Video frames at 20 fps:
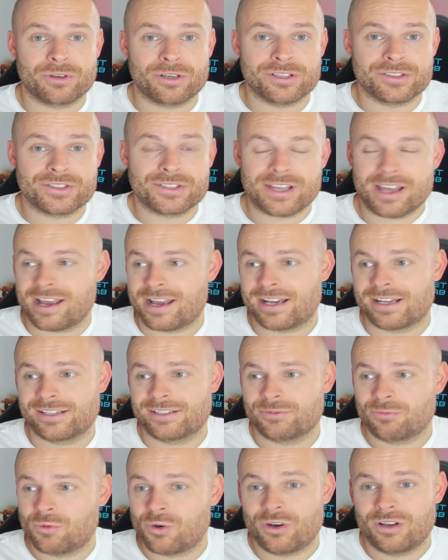was
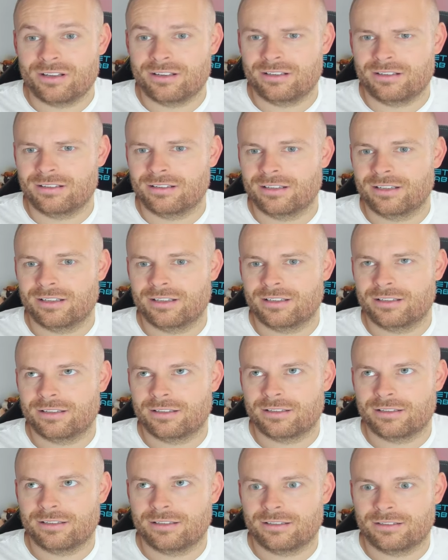and what
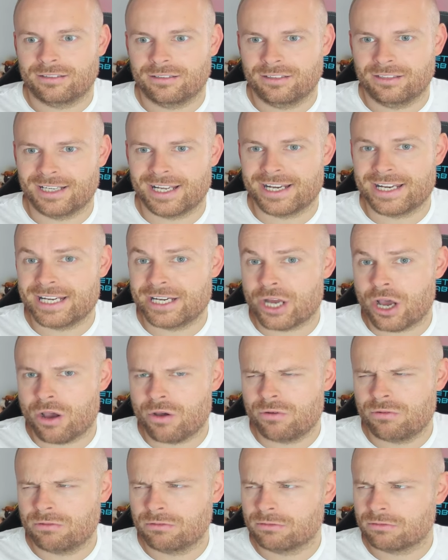La
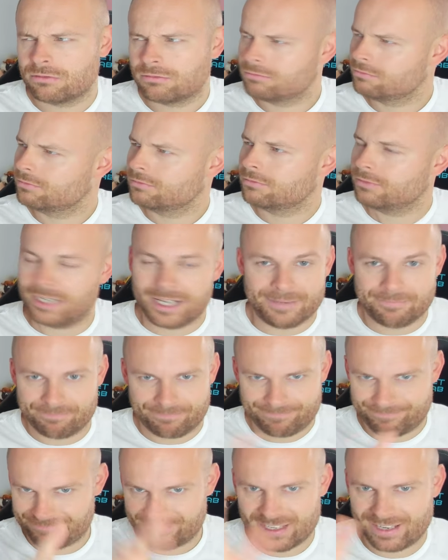Nino.
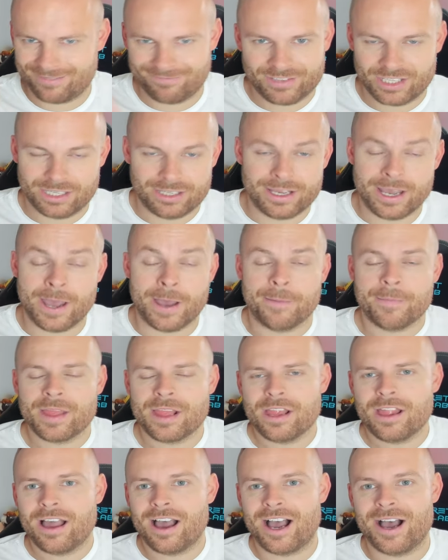Yeah.
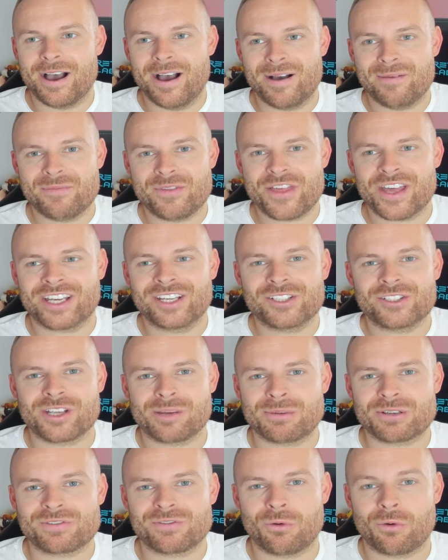Um, thank you
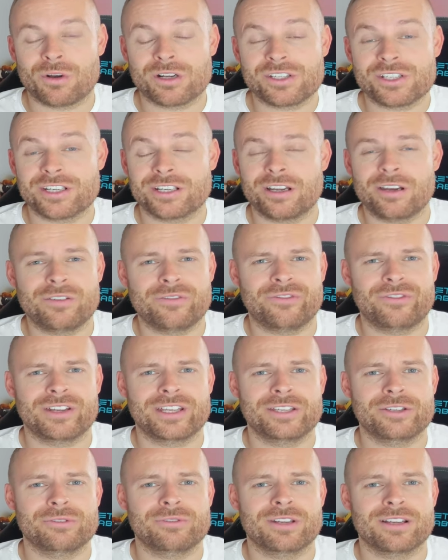so much for watching.
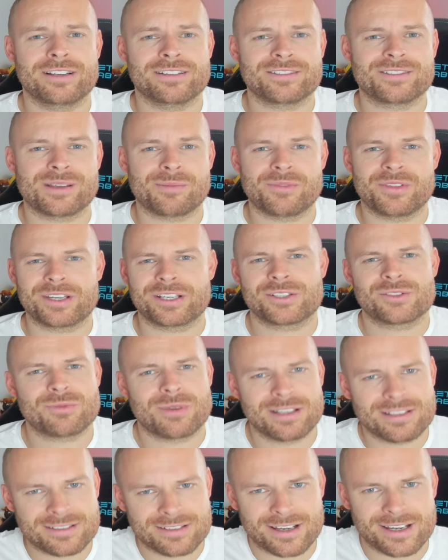Hopefully you learned something as
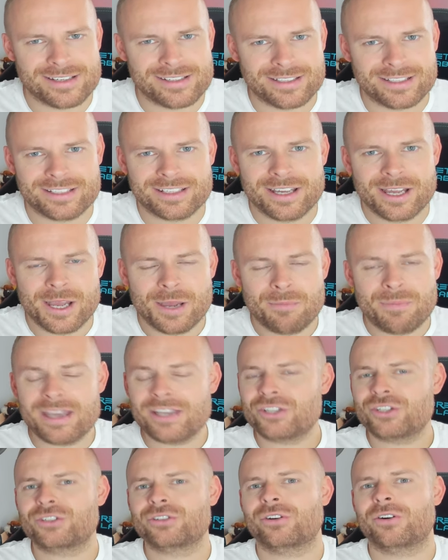well as I did.
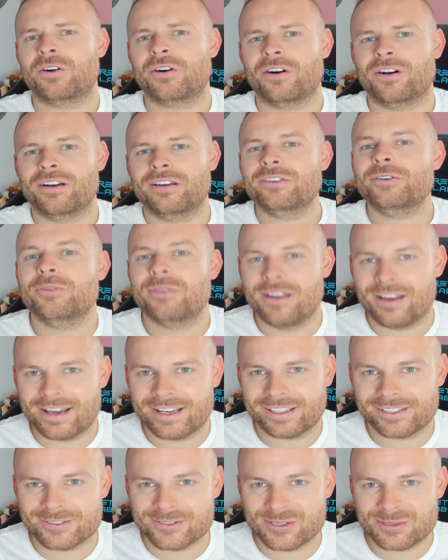Make sure you
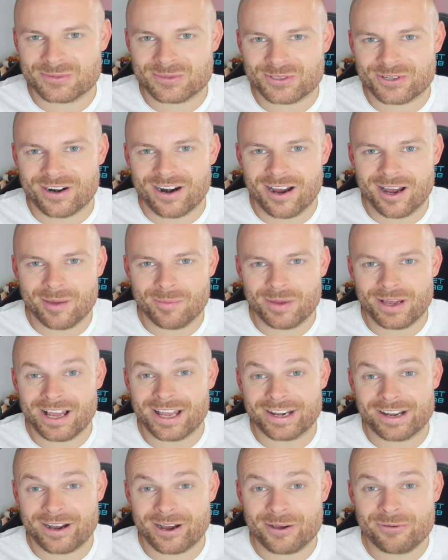like and subscribe,
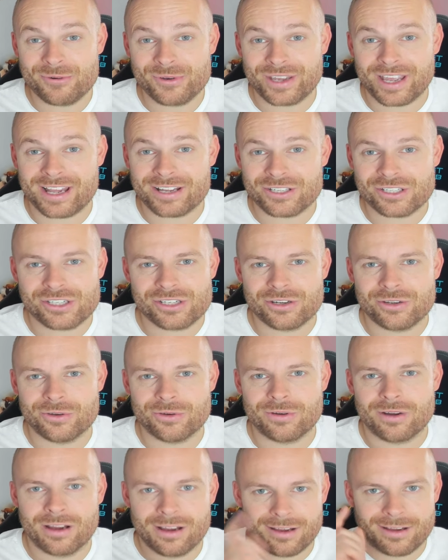and I will catch
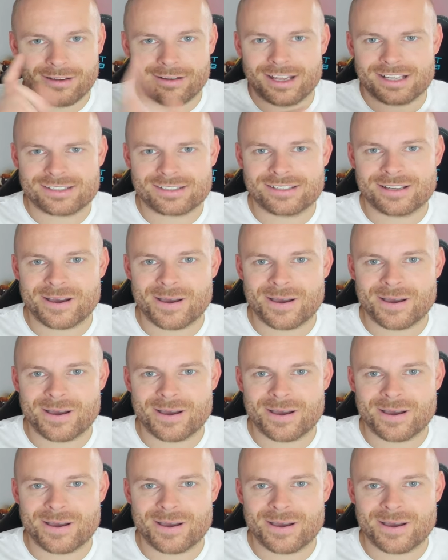you next